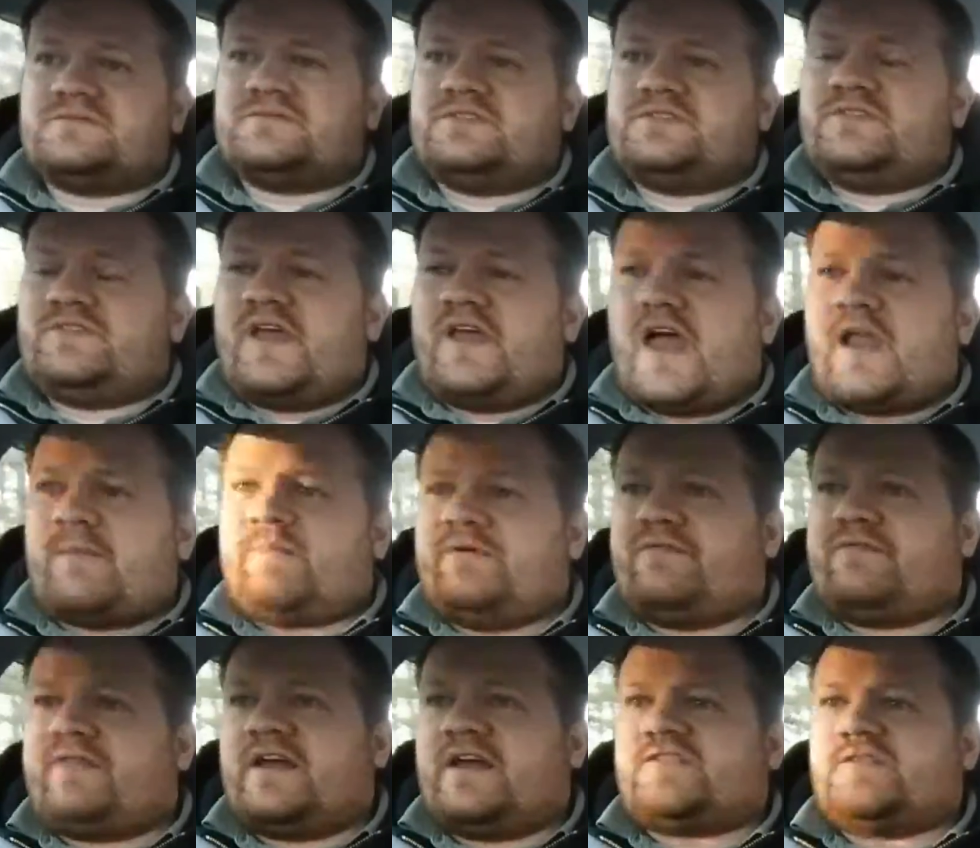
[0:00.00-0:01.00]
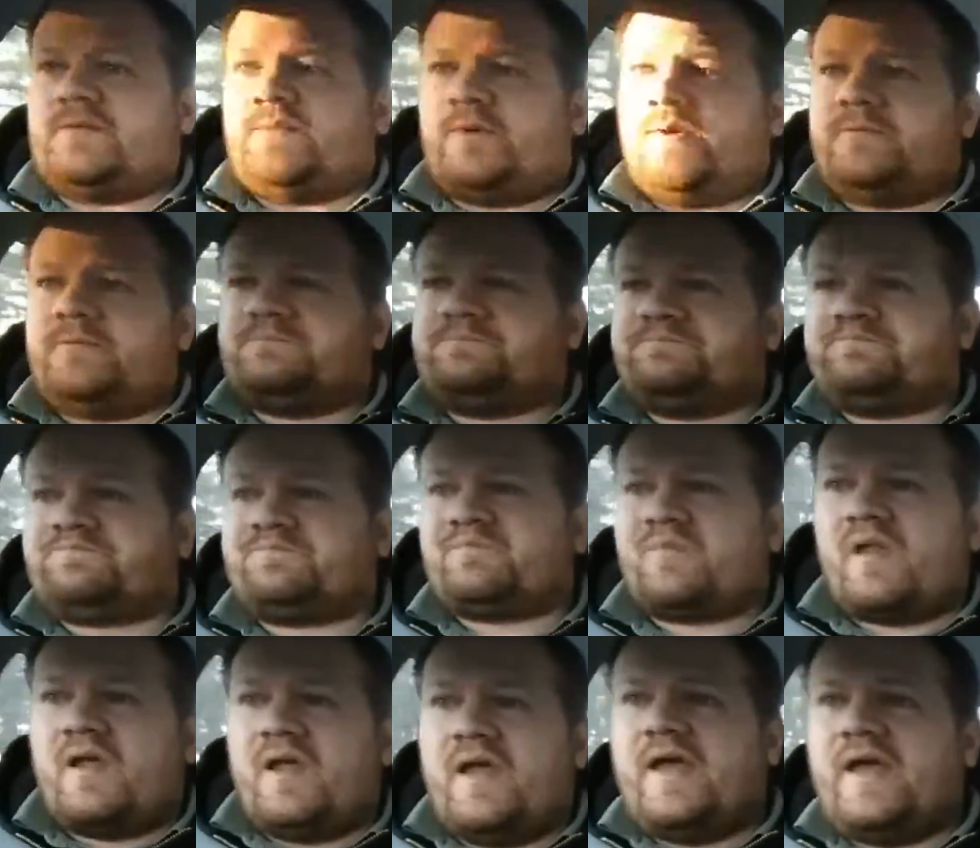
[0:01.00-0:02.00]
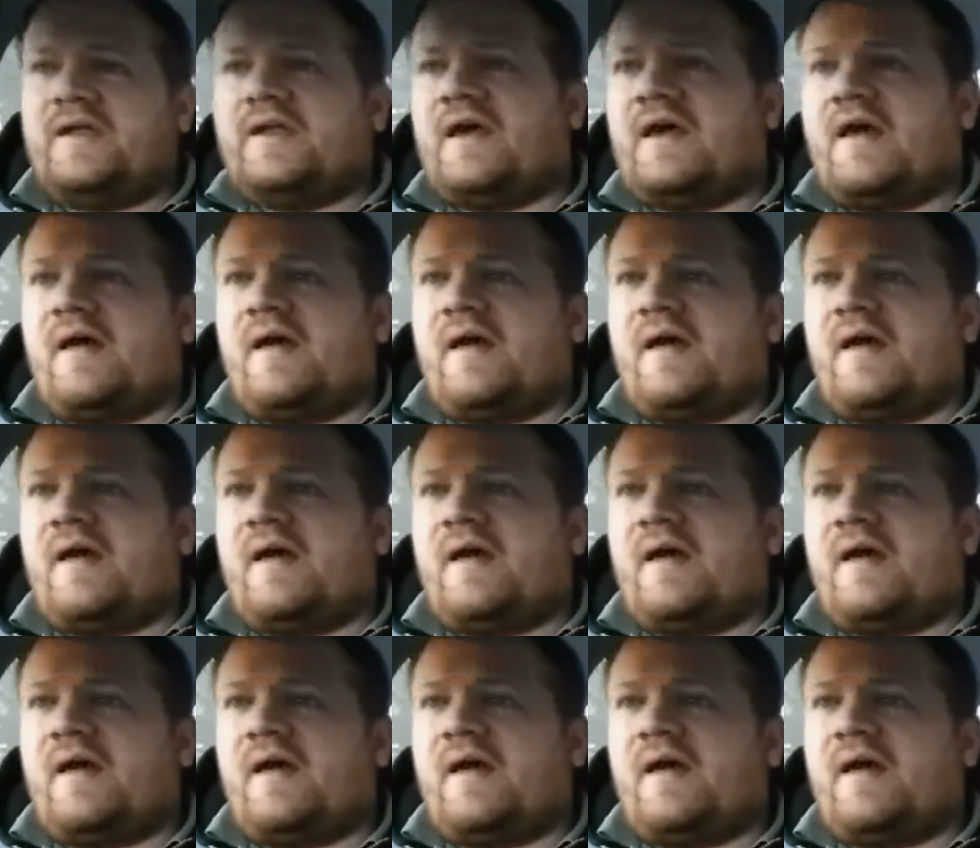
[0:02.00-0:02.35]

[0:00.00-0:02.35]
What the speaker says: you've got to be flexible. And